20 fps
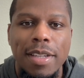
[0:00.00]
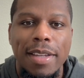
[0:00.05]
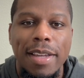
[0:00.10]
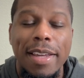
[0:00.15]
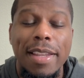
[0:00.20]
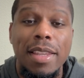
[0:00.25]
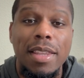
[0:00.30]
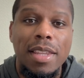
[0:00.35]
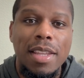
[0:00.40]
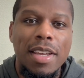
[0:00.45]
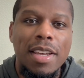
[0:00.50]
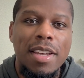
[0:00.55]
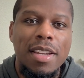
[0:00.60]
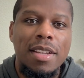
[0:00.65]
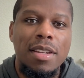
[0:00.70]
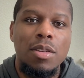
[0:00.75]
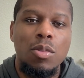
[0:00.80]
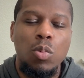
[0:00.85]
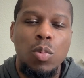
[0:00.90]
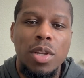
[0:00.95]
And
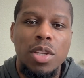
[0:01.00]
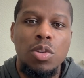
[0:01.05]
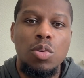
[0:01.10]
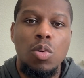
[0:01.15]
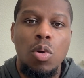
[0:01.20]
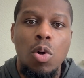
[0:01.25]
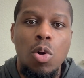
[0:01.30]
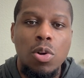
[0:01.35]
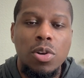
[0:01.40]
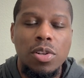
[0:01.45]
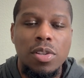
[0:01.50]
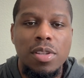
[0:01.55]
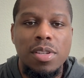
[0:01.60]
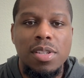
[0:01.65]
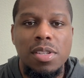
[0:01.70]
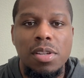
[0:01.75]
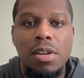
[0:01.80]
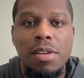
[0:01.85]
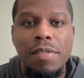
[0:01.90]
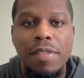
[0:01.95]
then when you order the
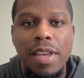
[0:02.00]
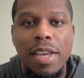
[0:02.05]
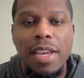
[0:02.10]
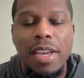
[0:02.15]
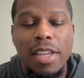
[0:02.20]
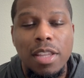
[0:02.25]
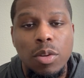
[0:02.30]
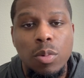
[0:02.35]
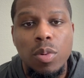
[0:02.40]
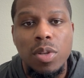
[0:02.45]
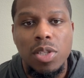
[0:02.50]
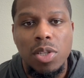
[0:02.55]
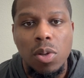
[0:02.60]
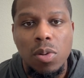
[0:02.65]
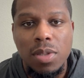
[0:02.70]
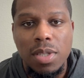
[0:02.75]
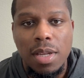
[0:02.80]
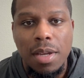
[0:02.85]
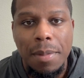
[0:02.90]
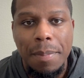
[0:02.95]
survey and the
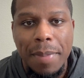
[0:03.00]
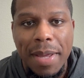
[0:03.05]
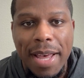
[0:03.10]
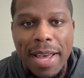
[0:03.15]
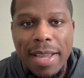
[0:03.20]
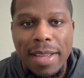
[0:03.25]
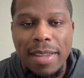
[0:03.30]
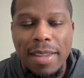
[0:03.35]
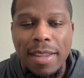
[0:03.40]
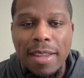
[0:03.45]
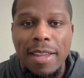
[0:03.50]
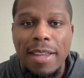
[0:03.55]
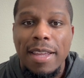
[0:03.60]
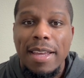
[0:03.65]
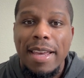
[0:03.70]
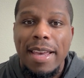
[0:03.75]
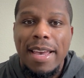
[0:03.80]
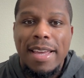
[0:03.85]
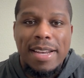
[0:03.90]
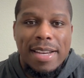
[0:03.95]
results come back
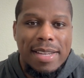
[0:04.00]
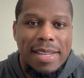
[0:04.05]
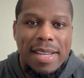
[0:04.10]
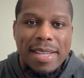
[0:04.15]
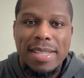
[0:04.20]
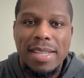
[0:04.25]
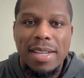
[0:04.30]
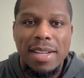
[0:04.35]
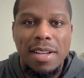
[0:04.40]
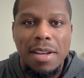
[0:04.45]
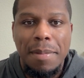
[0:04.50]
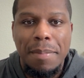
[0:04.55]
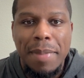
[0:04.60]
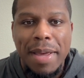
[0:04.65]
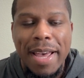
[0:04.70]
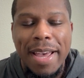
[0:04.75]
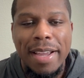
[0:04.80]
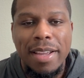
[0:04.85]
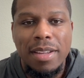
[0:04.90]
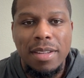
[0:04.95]
and it doesn't come
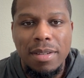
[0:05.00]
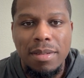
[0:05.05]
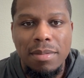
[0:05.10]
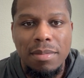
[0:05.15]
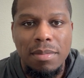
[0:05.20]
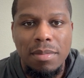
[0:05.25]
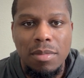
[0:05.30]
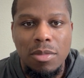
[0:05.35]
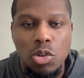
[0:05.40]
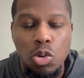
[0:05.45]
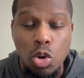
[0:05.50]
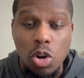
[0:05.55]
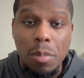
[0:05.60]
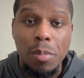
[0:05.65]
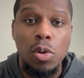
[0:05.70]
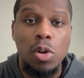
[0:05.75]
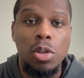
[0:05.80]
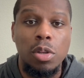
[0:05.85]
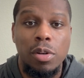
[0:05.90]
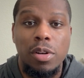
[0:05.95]
back
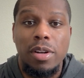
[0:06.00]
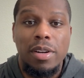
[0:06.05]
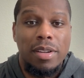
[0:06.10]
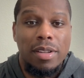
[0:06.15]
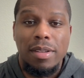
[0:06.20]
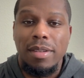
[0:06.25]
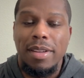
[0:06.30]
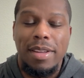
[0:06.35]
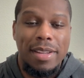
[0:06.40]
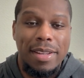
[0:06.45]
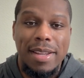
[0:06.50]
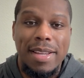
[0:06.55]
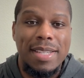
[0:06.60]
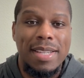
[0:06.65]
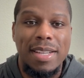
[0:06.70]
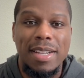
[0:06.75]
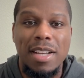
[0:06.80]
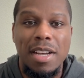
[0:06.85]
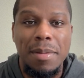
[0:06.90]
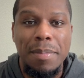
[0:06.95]
normal or it
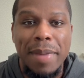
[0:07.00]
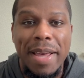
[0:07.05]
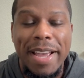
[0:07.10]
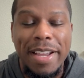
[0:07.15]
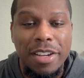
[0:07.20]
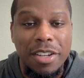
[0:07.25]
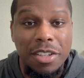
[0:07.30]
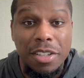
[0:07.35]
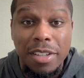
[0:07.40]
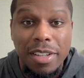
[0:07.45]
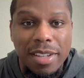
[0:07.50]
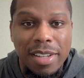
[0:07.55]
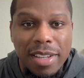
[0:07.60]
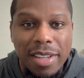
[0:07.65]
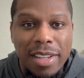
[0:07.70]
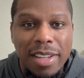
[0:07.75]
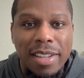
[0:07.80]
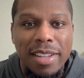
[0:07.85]
doesn't come back good,